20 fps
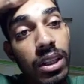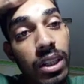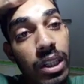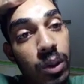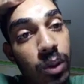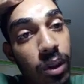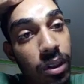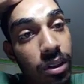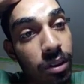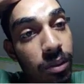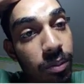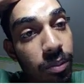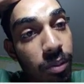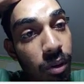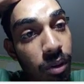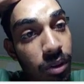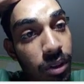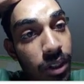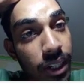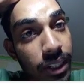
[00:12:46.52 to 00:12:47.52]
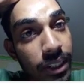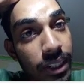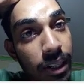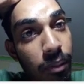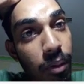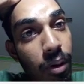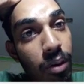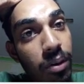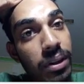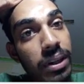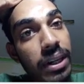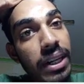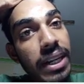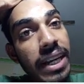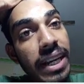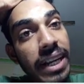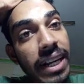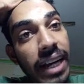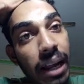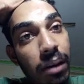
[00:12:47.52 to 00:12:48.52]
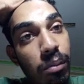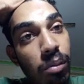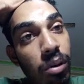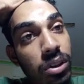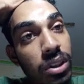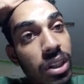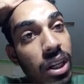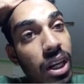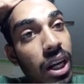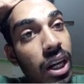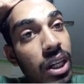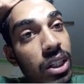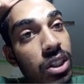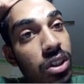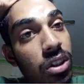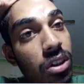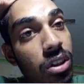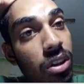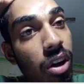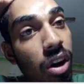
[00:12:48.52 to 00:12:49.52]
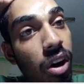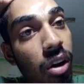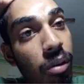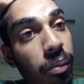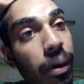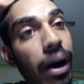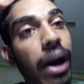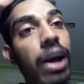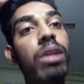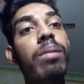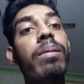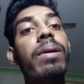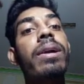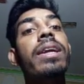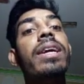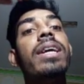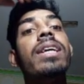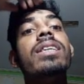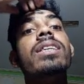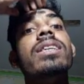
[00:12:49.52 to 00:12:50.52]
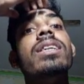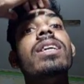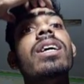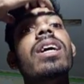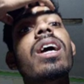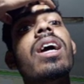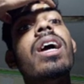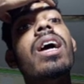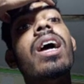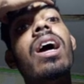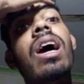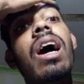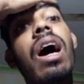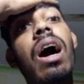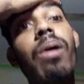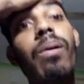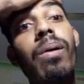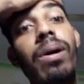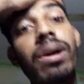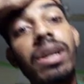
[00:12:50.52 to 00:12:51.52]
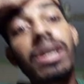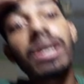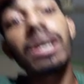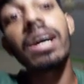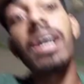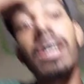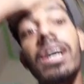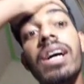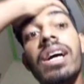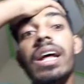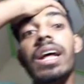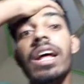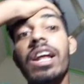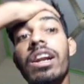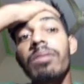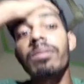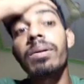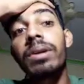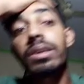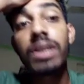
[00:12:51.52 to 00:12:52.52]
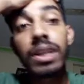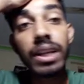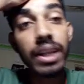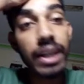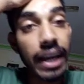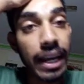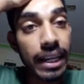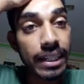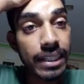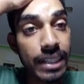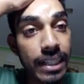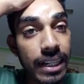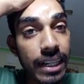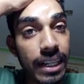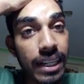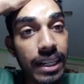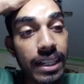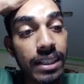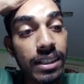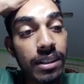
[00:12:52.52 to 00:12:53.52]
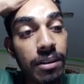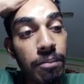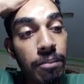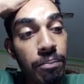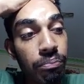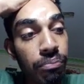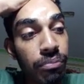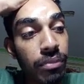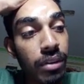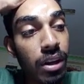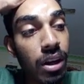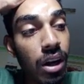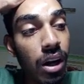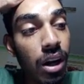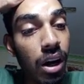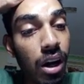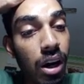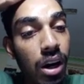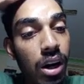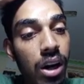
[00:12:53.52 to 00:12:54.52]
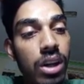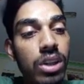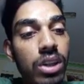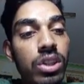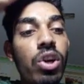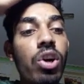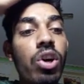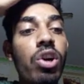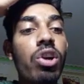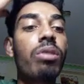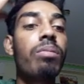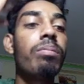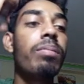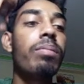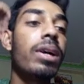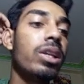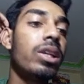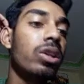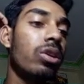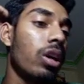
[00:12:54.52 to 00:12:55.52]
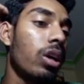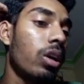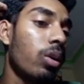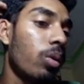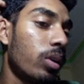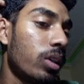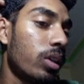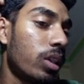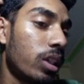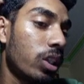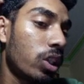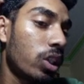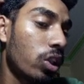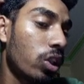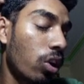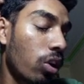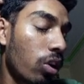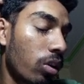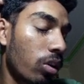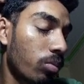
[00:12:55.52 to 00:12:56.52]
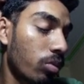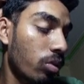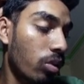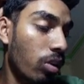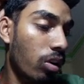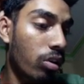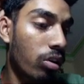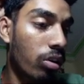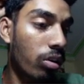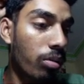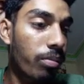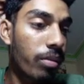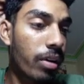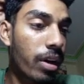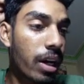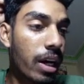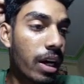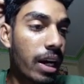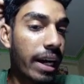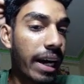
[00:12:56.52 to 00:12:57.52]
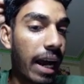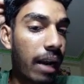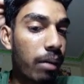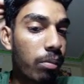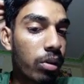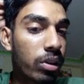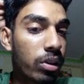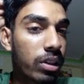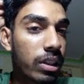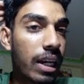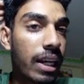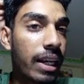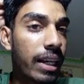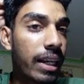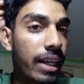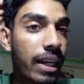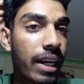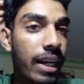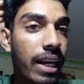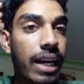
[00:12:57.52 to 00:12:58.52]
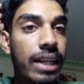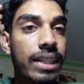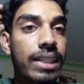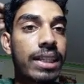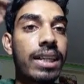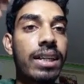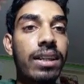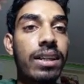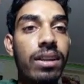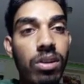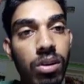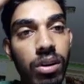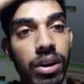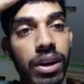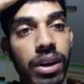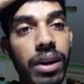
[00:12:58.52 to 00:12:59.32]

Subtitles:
the process about decarboxylation of aromatic acid. Our here aromatic acid is sodium benzoate, which is sodium salt of carboxylic acid. Okay,